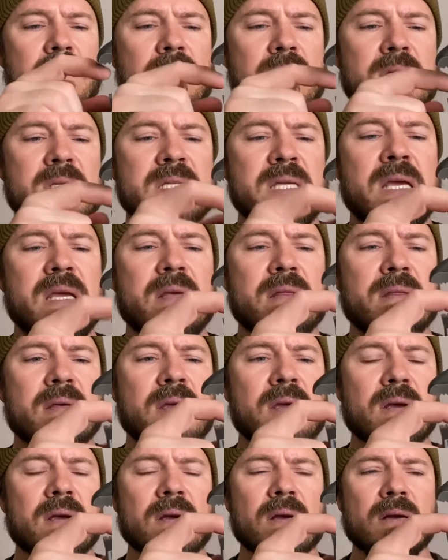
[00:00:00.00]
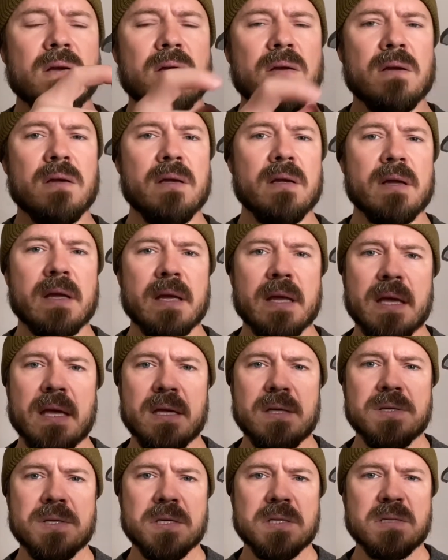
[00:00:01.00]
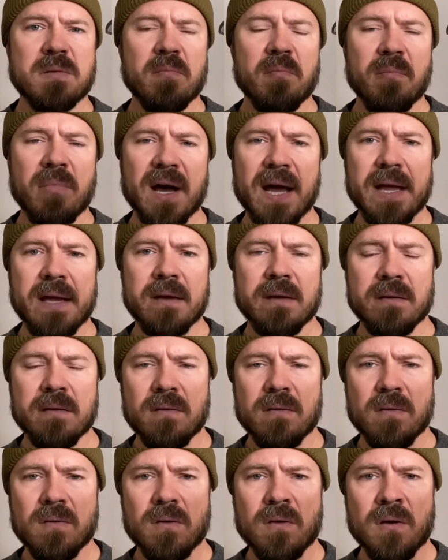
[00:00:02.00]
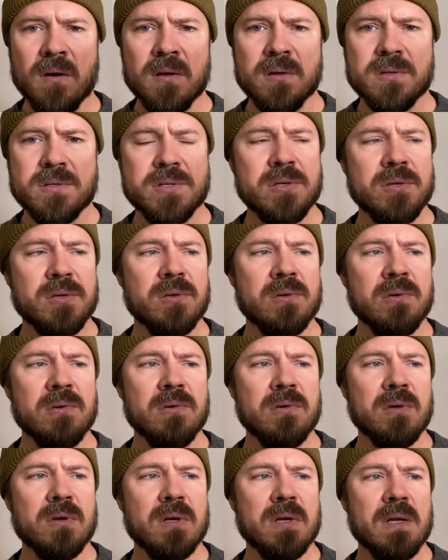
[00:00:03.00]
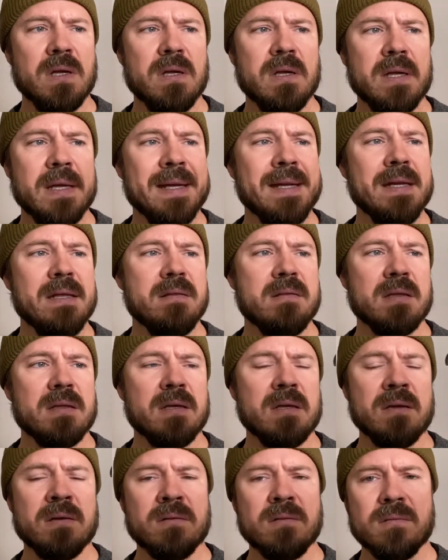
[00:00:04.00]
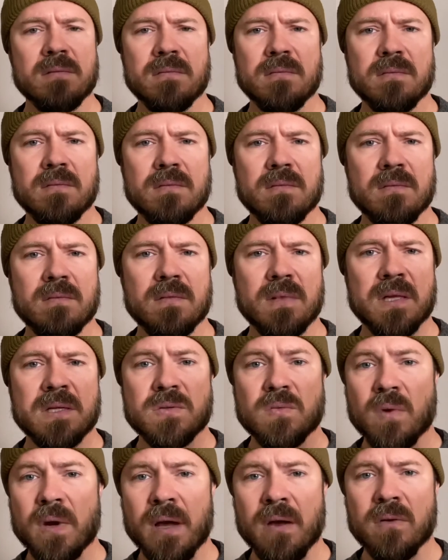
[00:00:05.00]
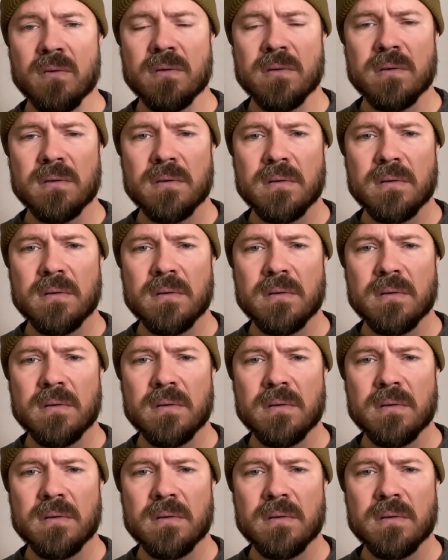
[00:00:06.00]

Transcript: teeth here can just bite onto anything that's round.